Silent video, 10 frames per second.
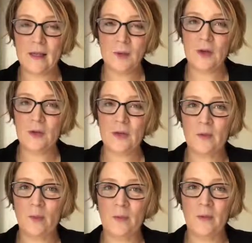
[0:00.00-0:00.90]
And some
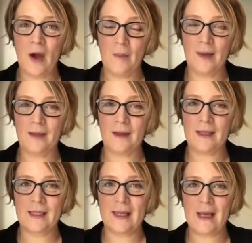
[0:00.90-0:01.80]
countries will not be
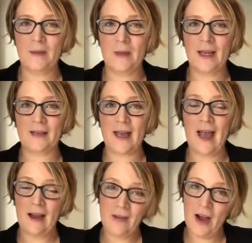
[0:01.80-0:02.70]
collecting data because they
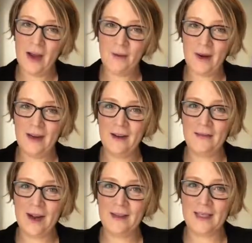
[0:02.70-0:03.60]
have a high rate
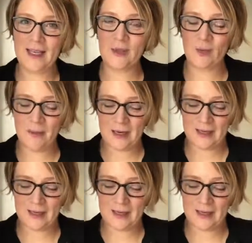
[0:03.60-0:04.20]
of violence against women,